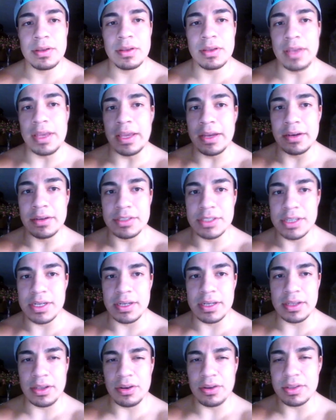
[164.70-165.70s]

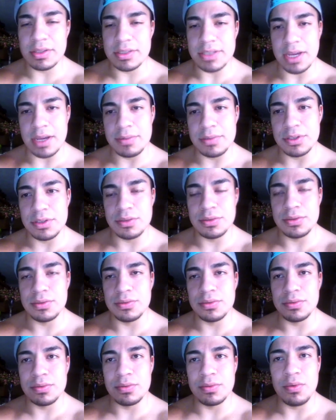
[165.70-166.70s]
ketogenic. You're the type
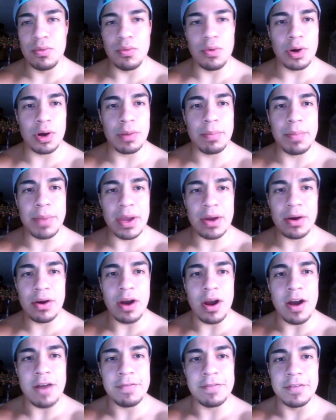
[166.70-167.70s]
to work
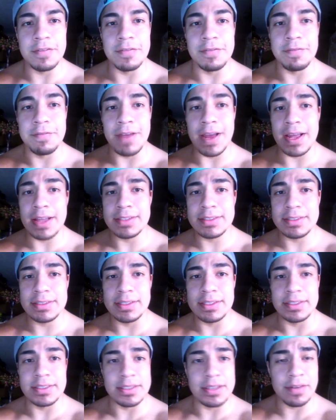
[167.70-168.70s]
better off of fats
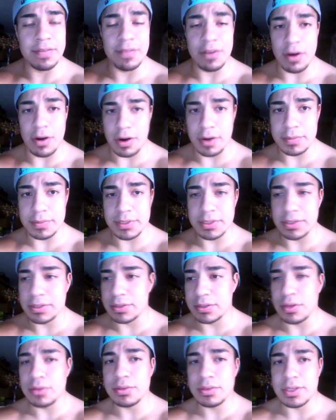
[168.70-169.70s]
instead of carbs.
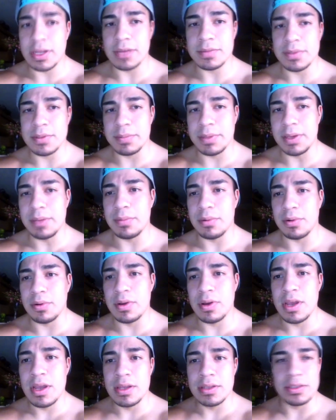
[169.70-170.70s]
There's those types of
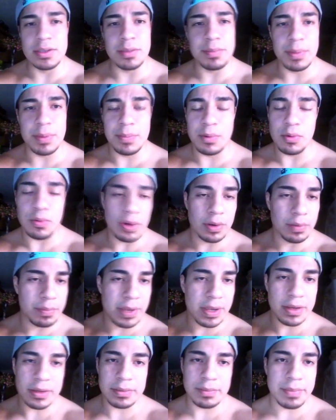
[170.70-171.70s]
people. Some people work
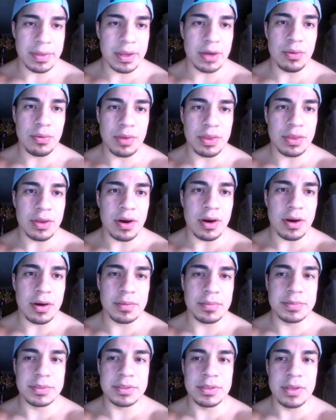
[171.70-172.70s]
better with
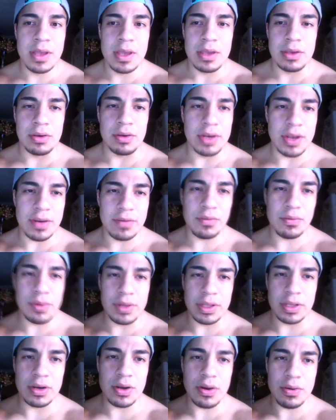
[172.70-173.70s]
carbs. You never
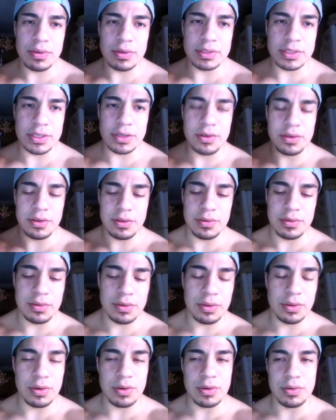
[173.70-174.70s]
really know until
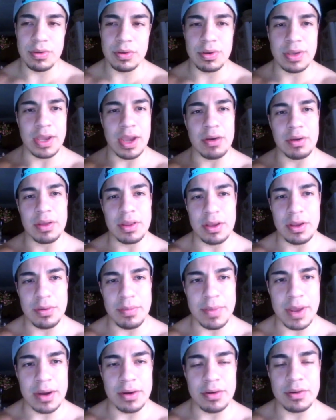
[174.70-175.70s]
you calculate your
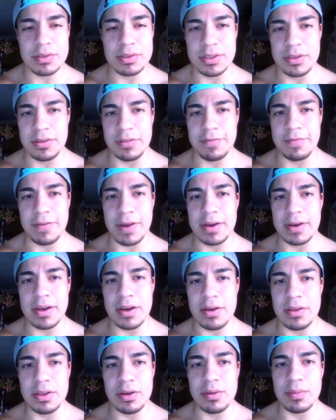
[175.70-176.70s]
macros and you find
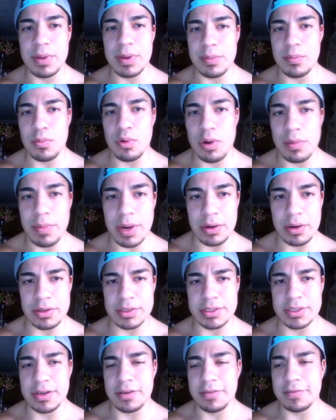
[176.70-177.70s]
out a little bit more about
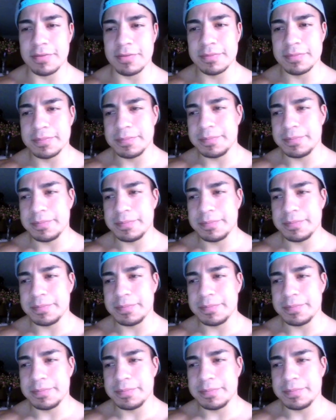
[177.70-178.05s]
yourself.